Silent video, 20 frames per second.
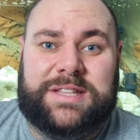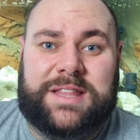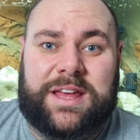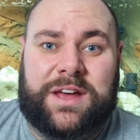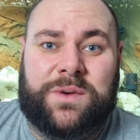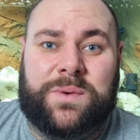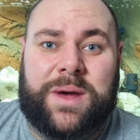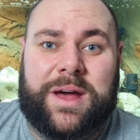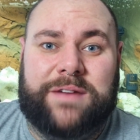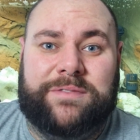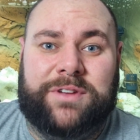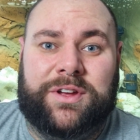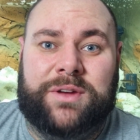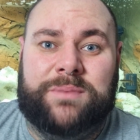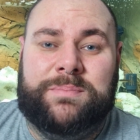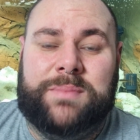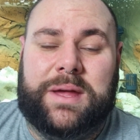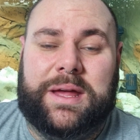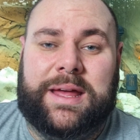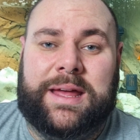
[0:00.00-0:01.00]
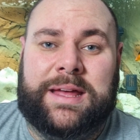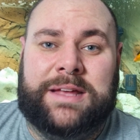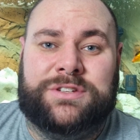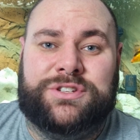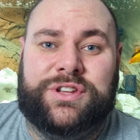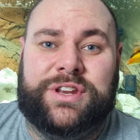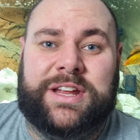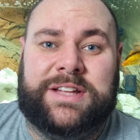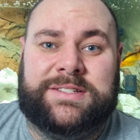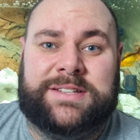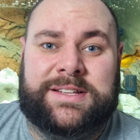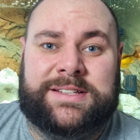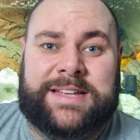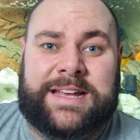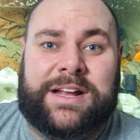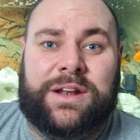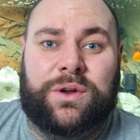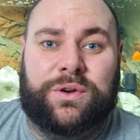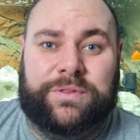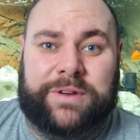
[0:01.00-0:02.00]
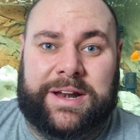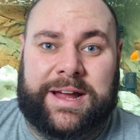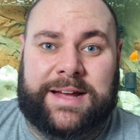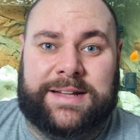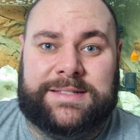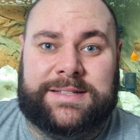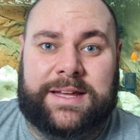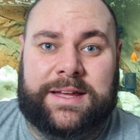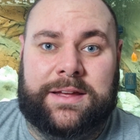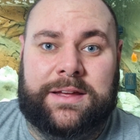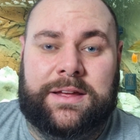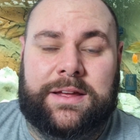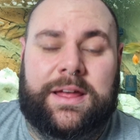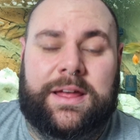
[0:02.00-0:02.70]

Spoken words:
the aquarium is you need to dechlorinate it.